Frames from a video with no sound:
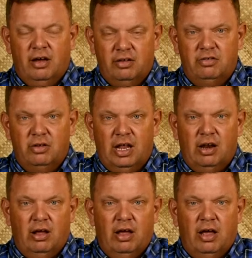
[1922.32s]
so
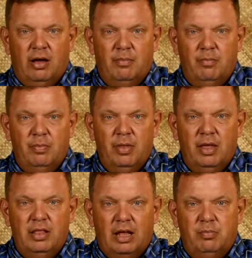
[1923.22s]

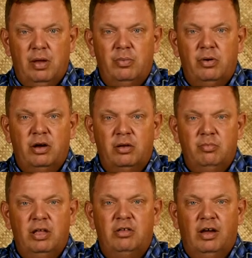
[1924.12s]
that people could
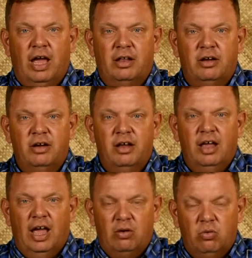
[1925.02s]
meet together
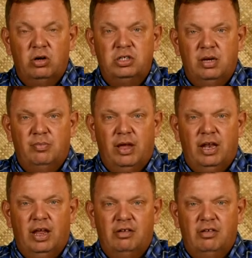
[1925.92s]
and worship
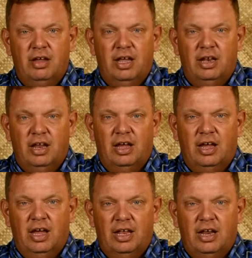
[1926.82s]
in
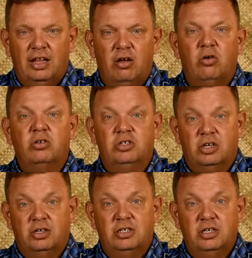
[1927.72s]
a local
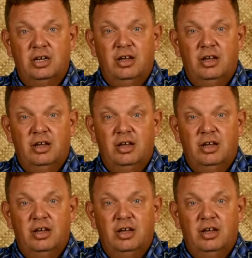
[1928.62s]
church.